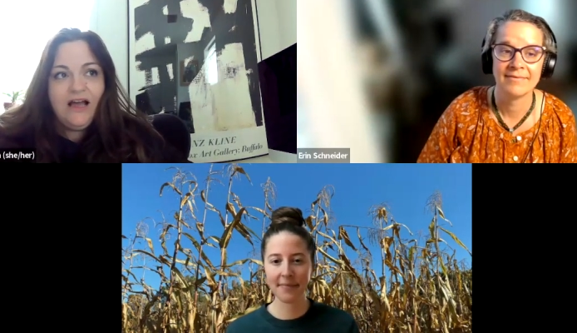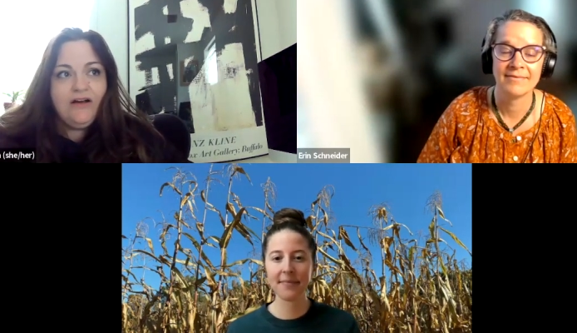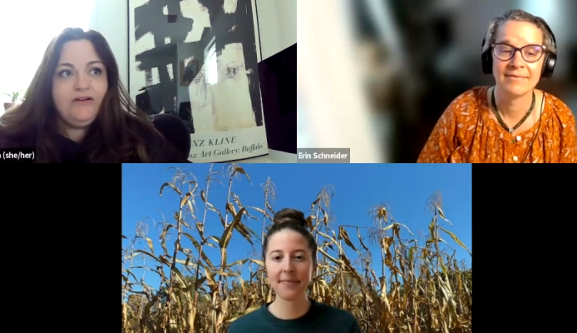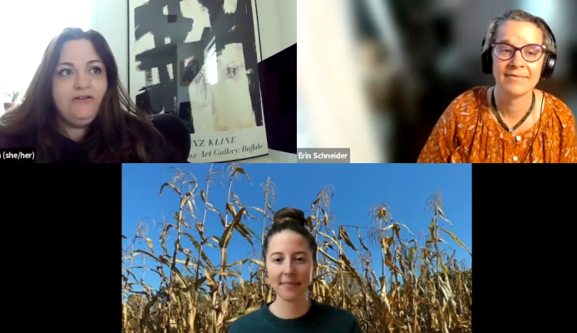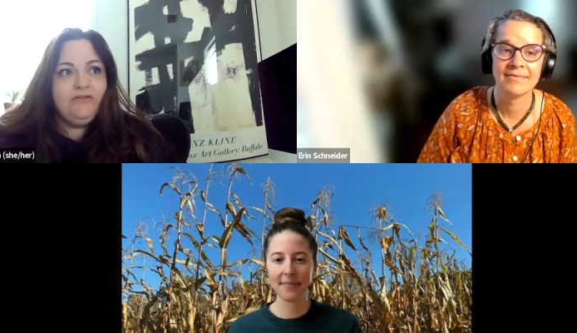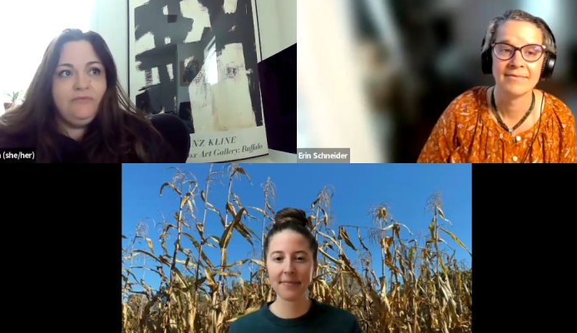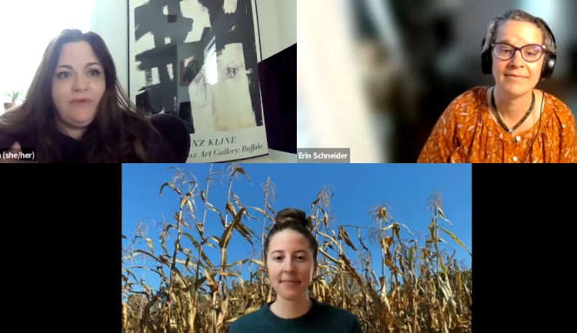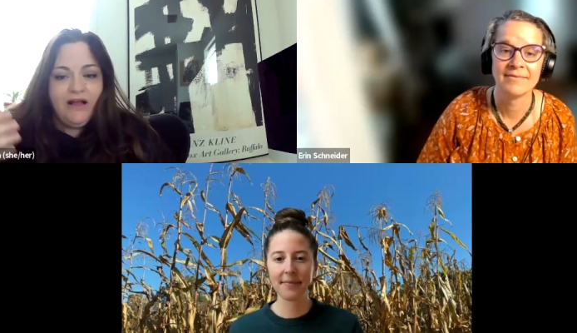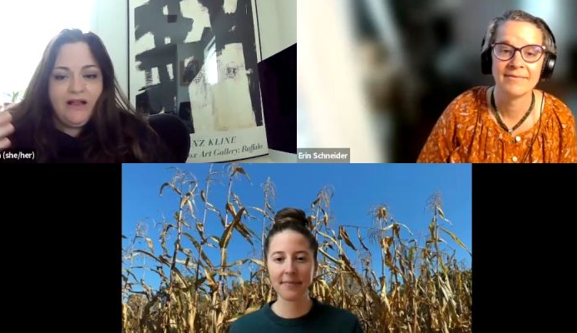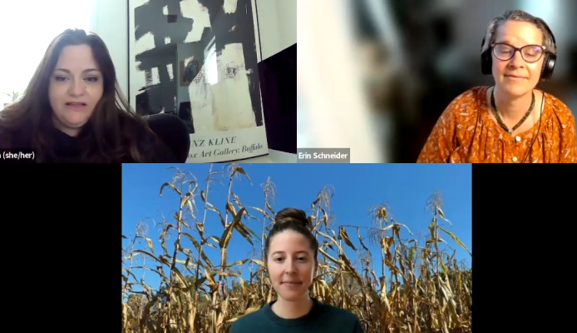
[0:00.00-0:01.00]
Speaker 1: how do you
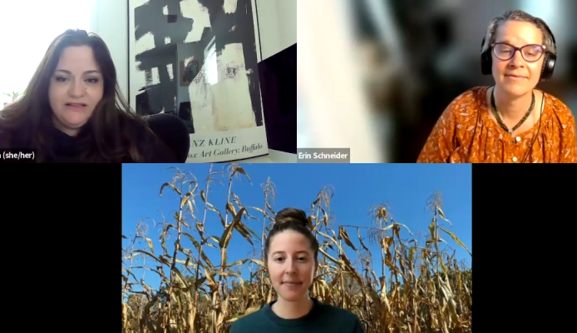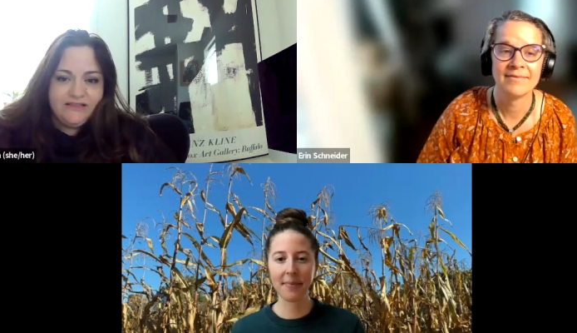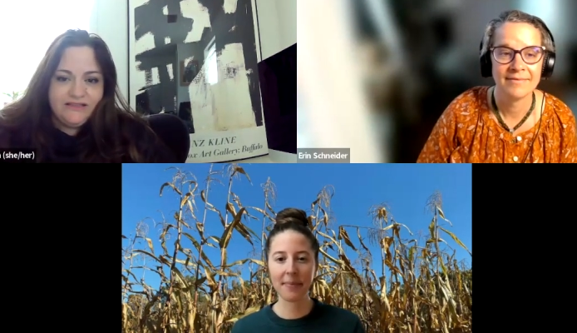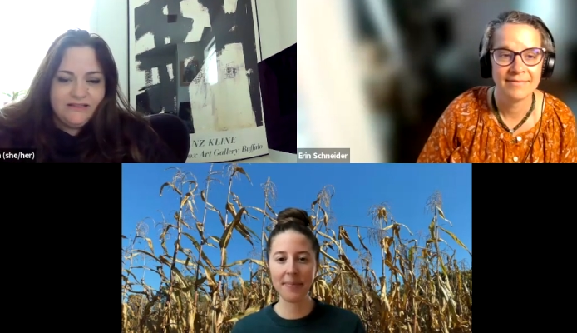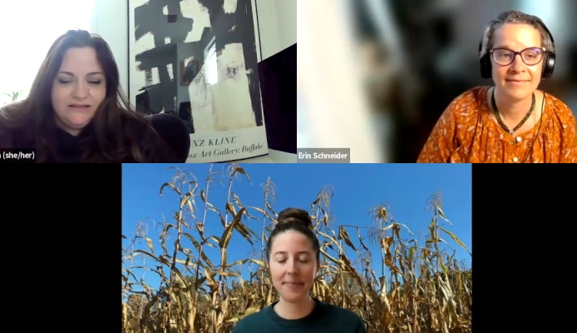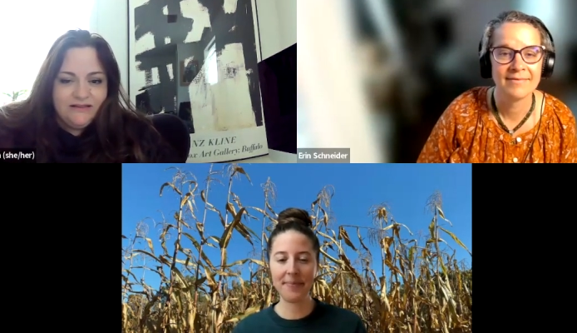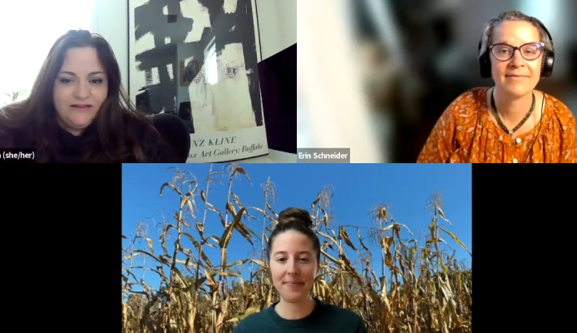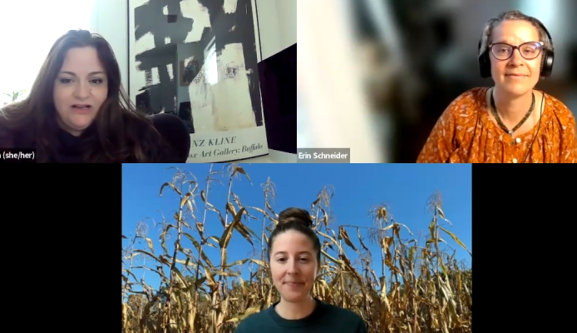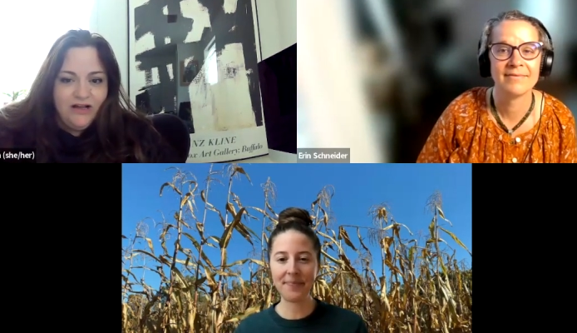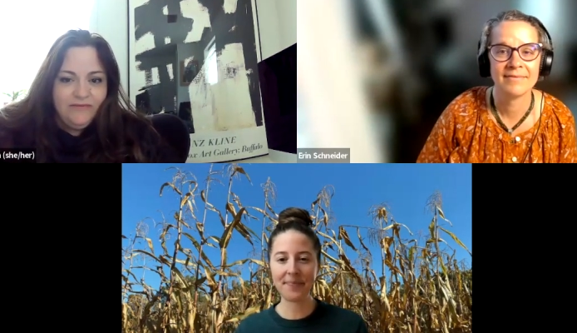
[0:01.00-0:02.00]
balance
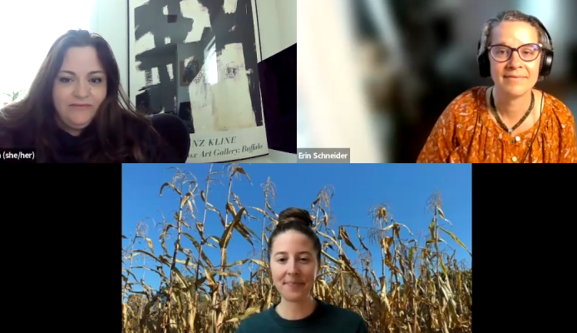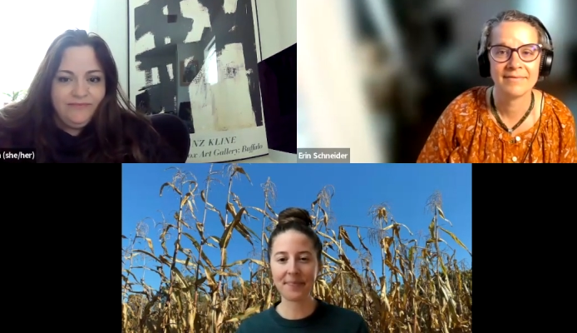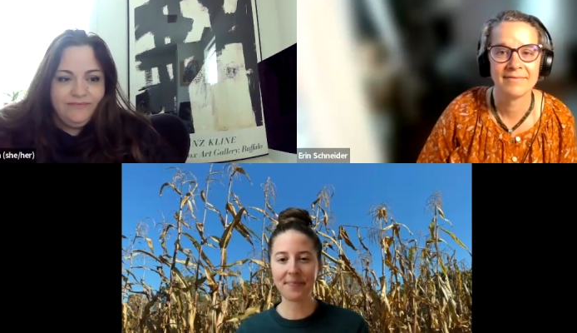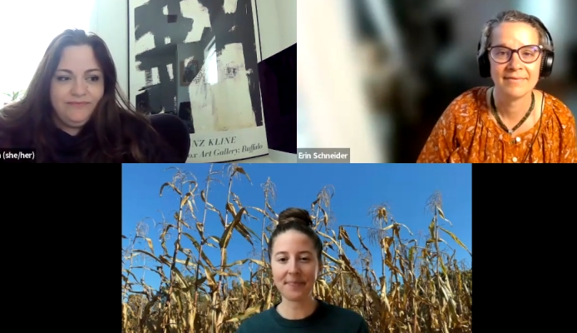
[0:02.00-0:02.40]
mm-hmm. um,